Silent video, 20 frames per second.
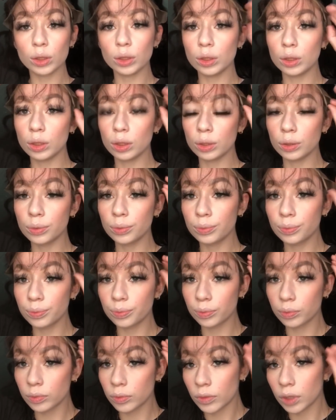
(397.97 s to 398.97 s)
you know.
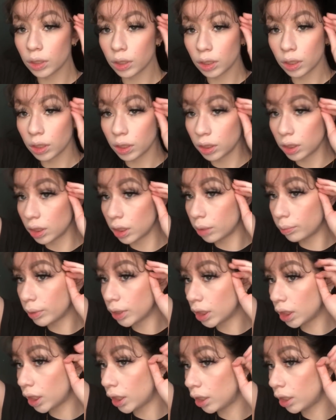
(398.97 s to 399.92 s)
Then I'm gonna lay